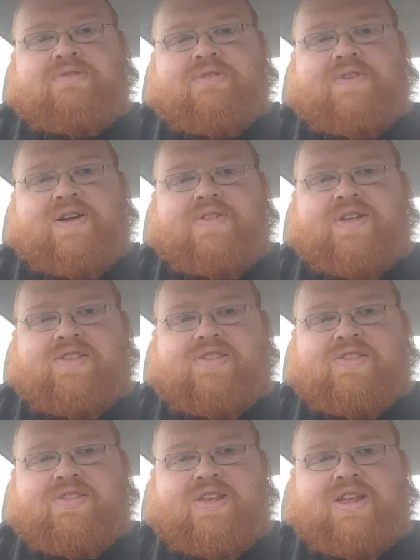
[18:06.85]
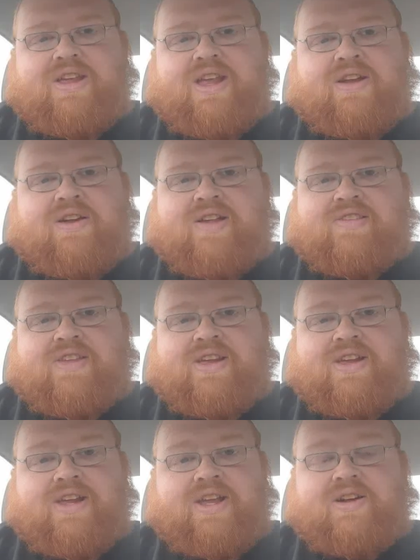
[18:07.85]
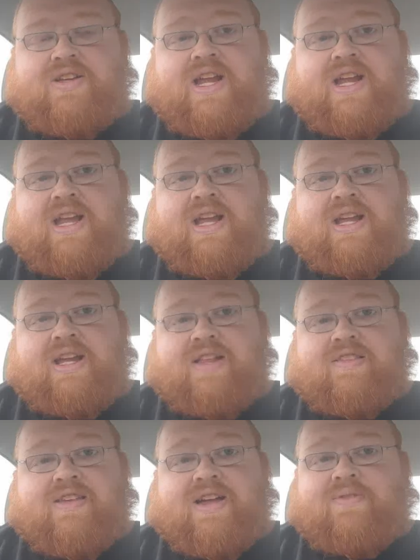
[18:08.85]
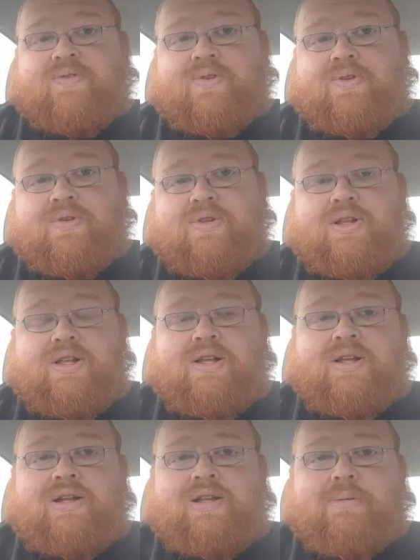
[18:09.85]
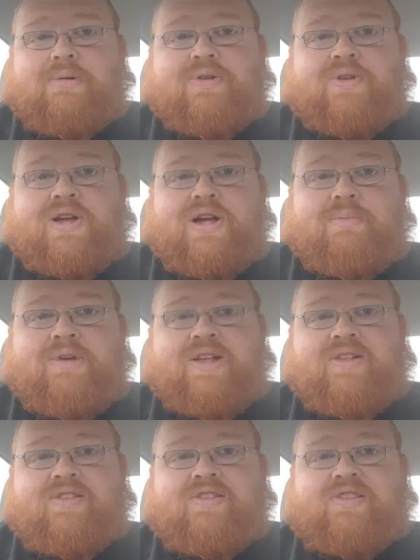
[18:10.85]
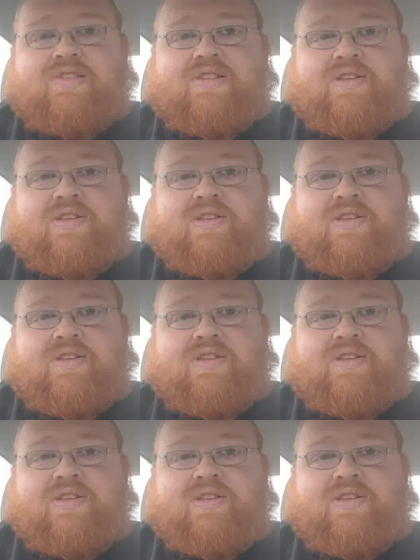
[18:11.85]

If you found this interesting, entertaining, insightful, let me know in the comments.